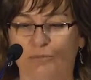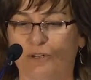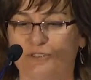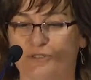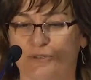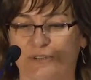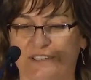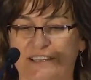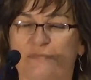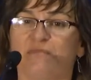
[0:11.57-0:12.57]
Bonjour,
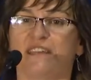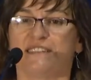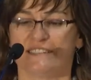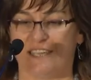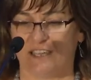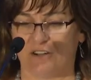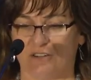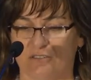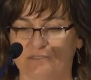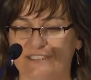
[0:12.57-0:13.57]

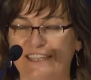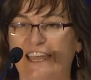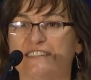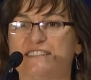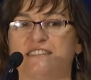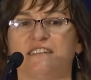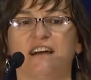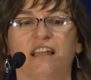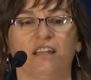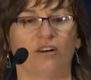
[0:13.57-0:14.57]
Sego, Tansi,
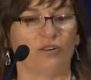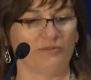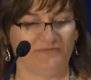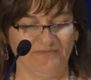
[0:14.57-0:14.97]
Hello.